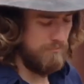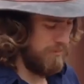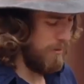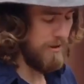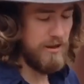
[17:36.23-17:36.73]

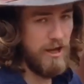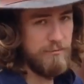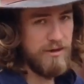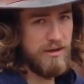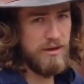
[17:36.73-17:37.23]
all my
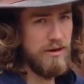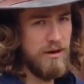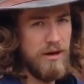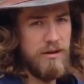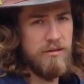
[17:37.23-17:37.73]
climbing
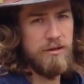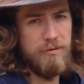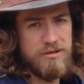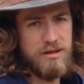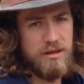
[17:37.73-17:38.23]
gear, and then a
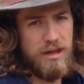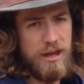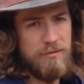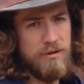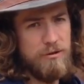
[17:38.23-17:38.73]
bunch of
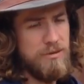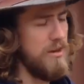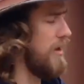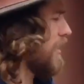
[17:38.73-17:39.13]
camping equipment that